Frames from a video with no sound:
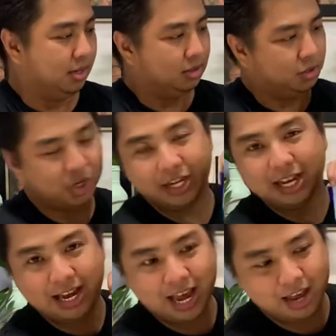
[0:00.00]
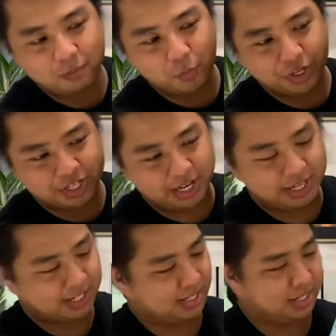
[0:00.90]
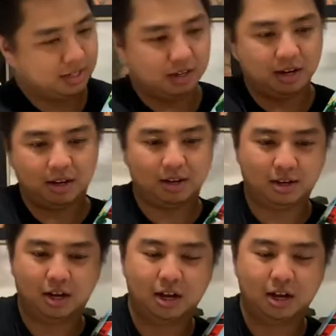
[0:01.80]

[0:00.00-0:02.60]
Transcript: Johnnie and Lime, which is Uh,